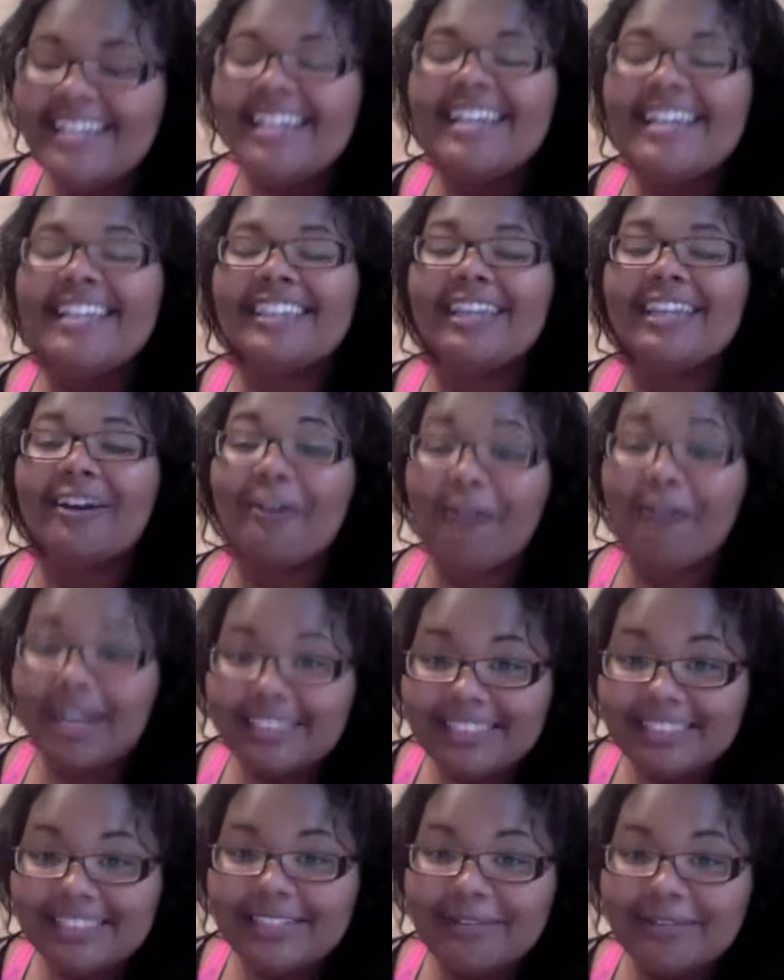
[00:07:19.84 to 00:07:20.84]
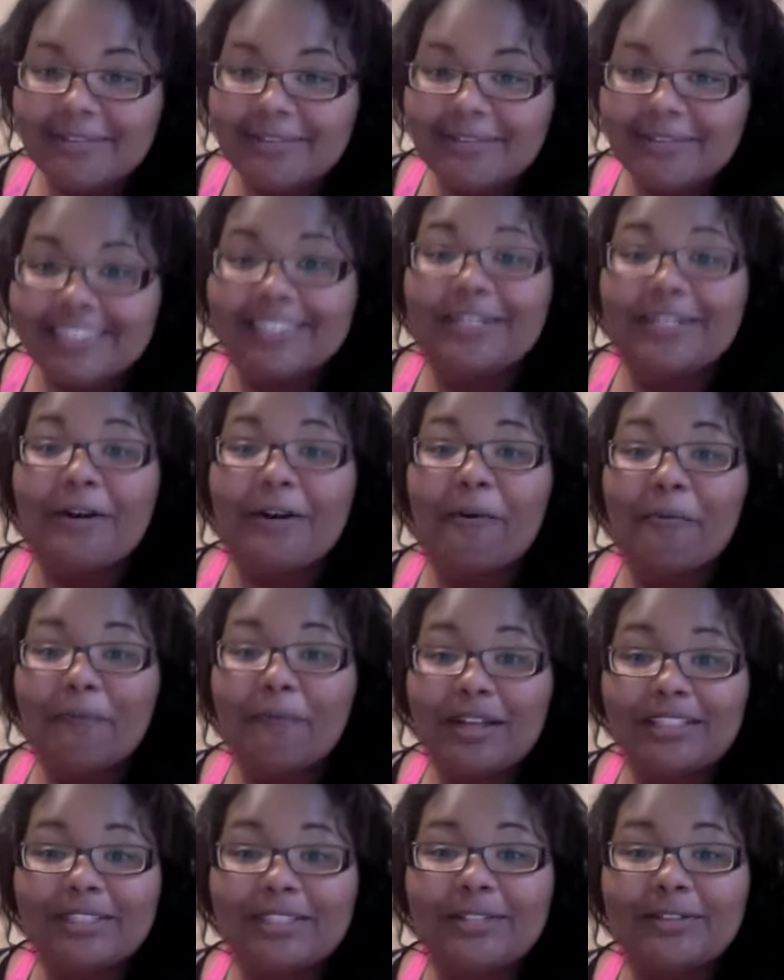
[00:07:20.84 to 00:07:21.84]
The question was, you know,
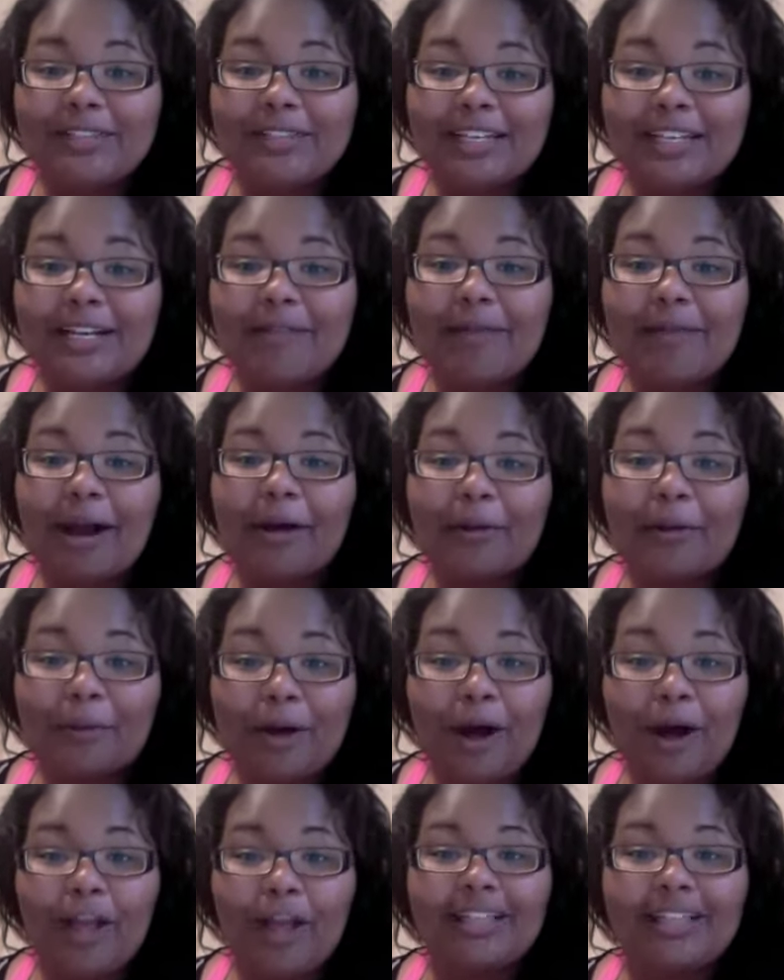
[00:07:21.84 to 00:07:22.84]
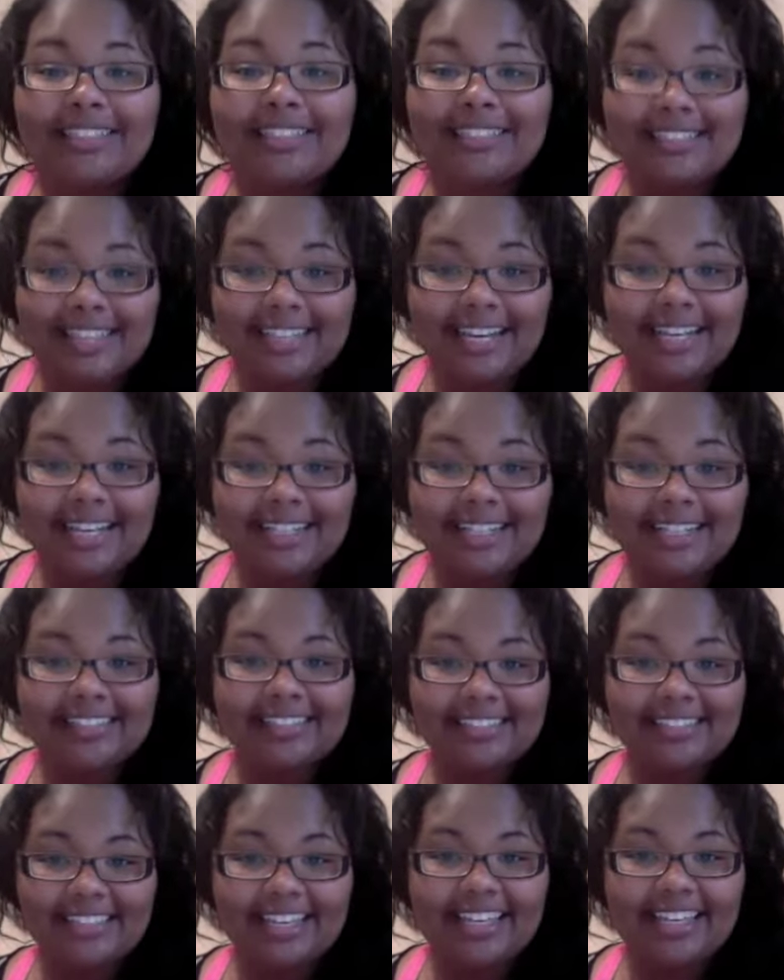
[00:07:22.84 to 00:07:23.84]
what do you think about him calling his
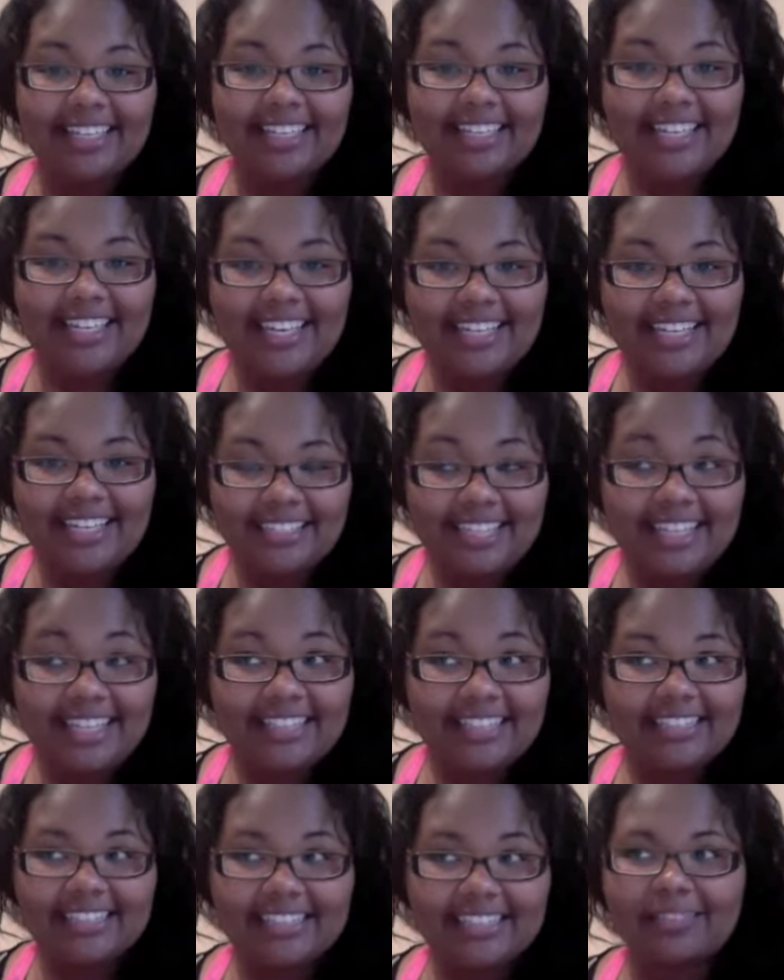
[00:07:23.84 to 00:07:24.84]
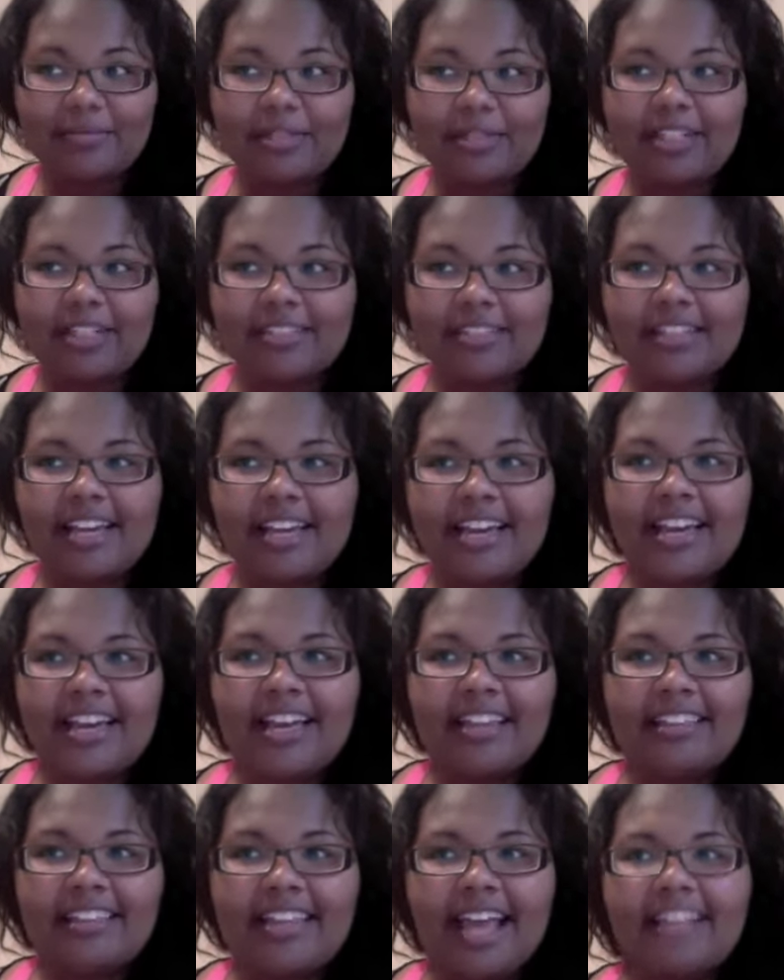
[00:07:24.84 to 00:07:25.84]
thing Yeezus? Because
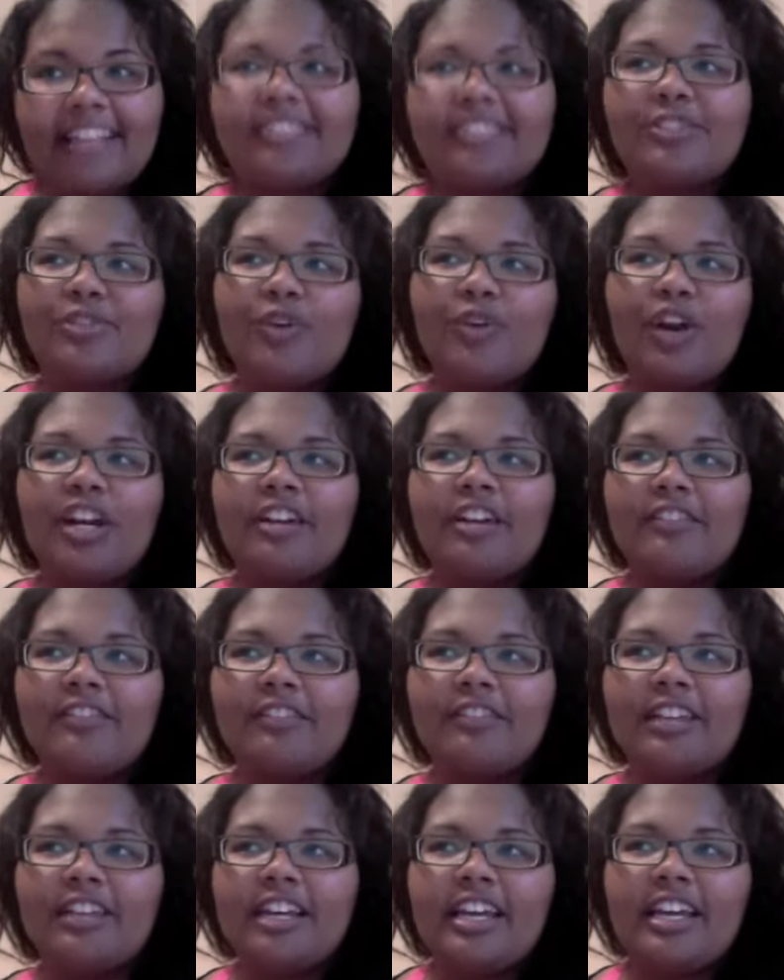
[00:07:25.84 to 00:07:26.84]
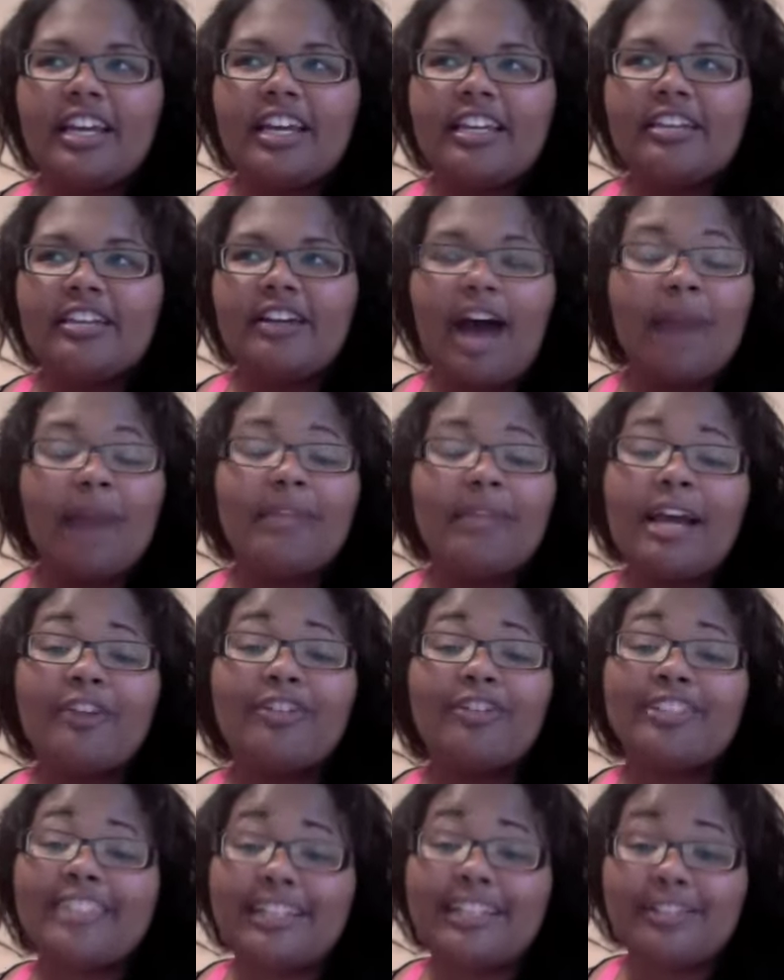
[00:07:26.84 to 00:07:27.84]
that's sort of, you know, I'm not
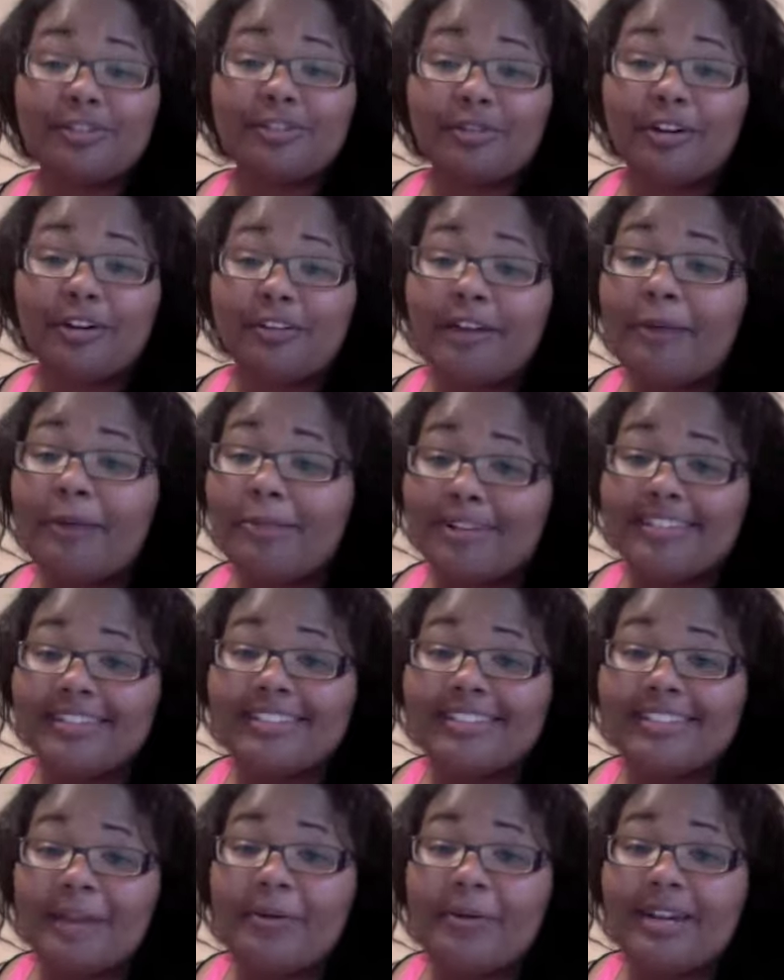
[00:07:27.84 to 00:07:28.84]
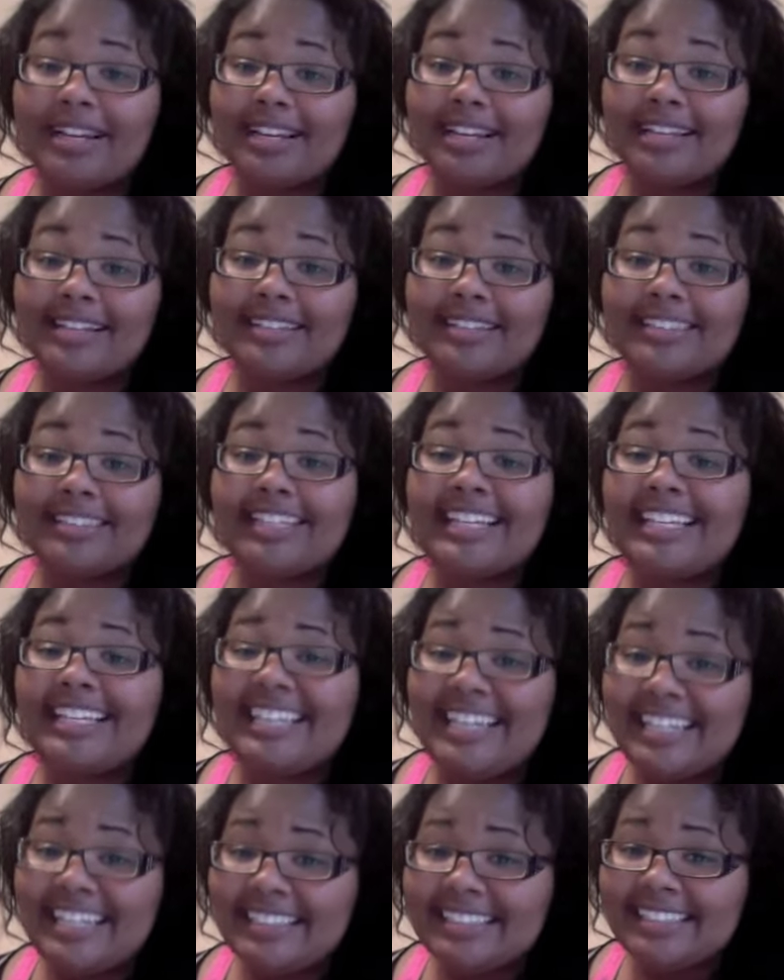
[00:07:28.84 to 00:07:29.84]
going to say sort of, I'm going to say what it is.
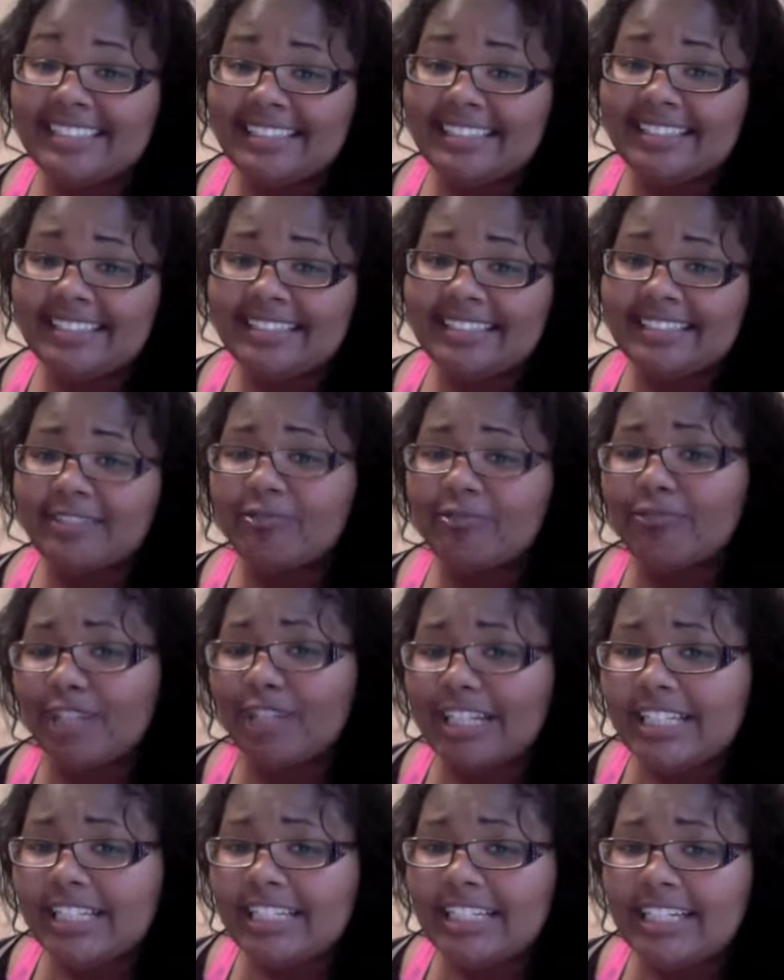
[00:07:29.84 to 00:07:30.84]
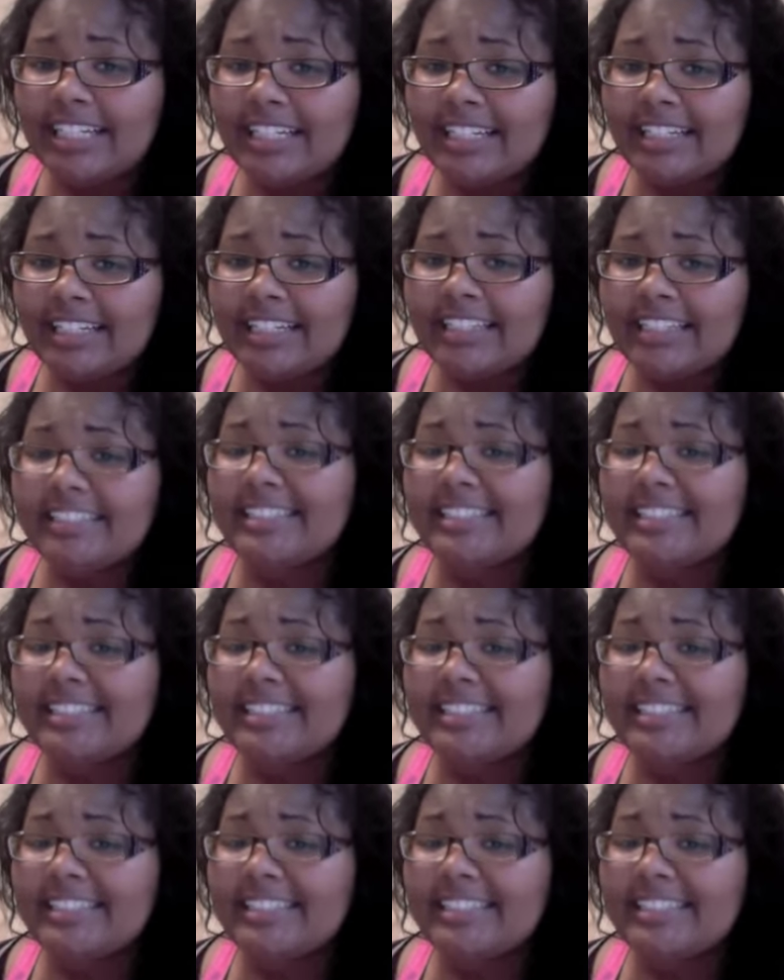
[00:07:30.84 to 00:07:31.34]
Yeezus, really?